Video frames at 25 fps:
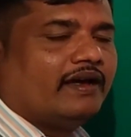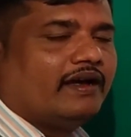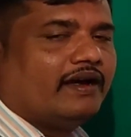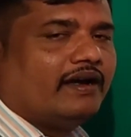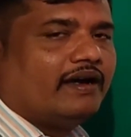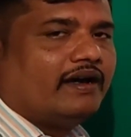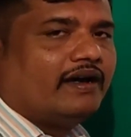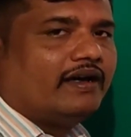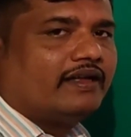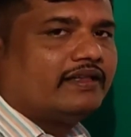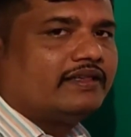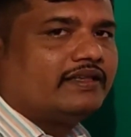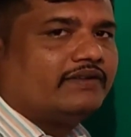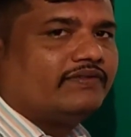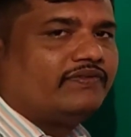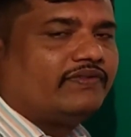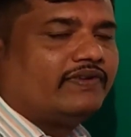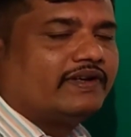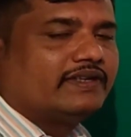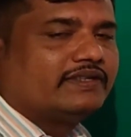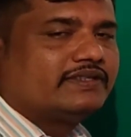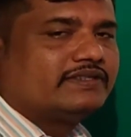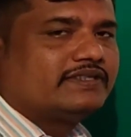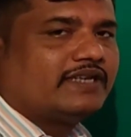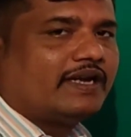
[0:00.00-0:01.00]
The
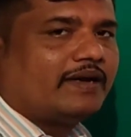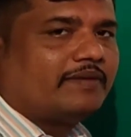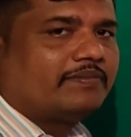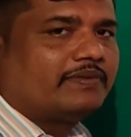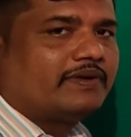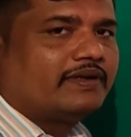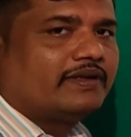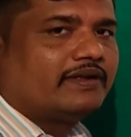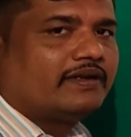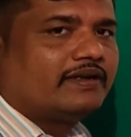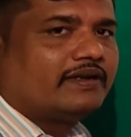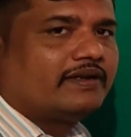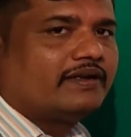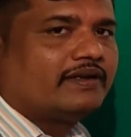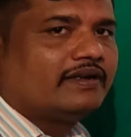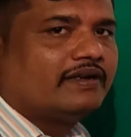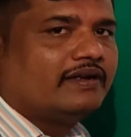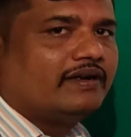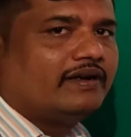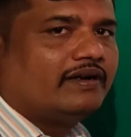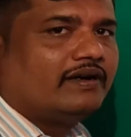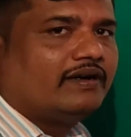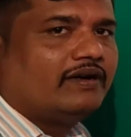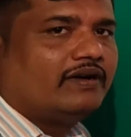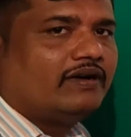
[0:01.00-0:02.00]
first chapter
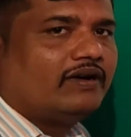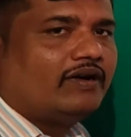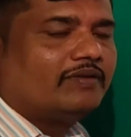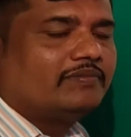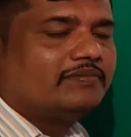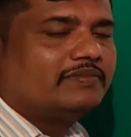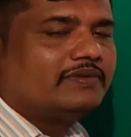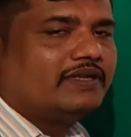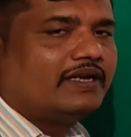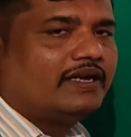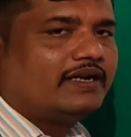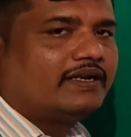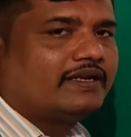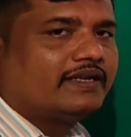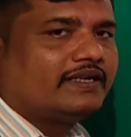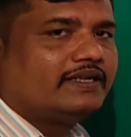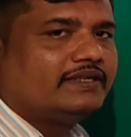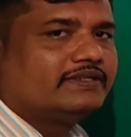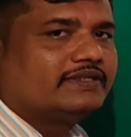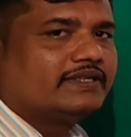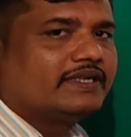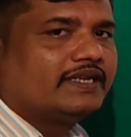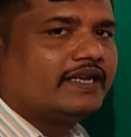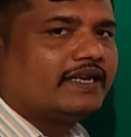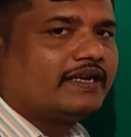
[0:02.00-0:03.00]
of that
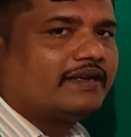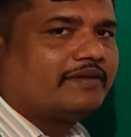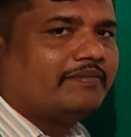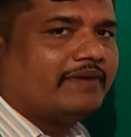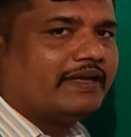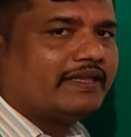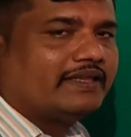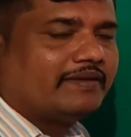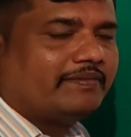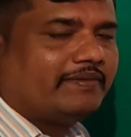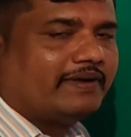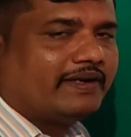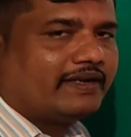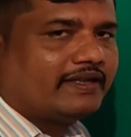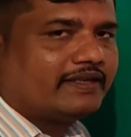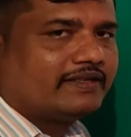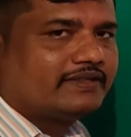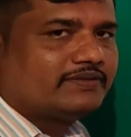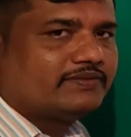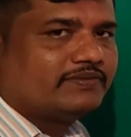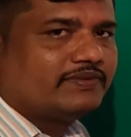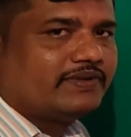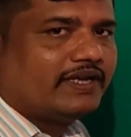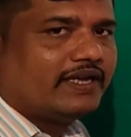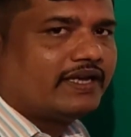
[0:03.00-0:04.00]
engineering
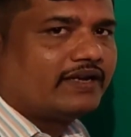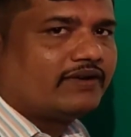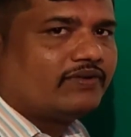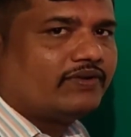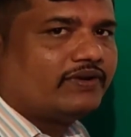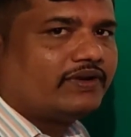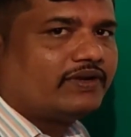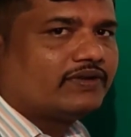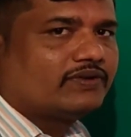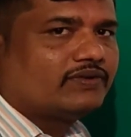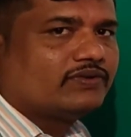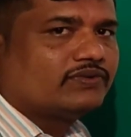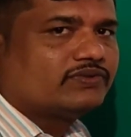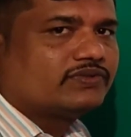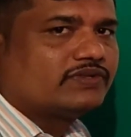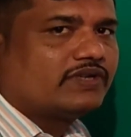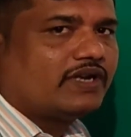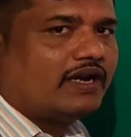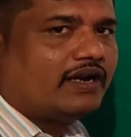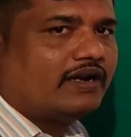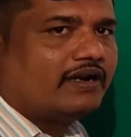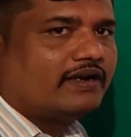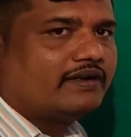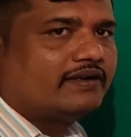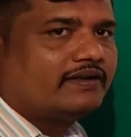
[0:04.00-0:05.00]
mathematics we are going to
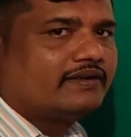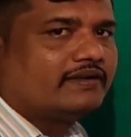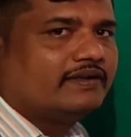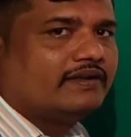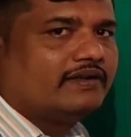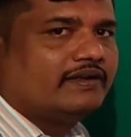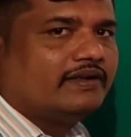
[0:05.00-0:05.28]
start.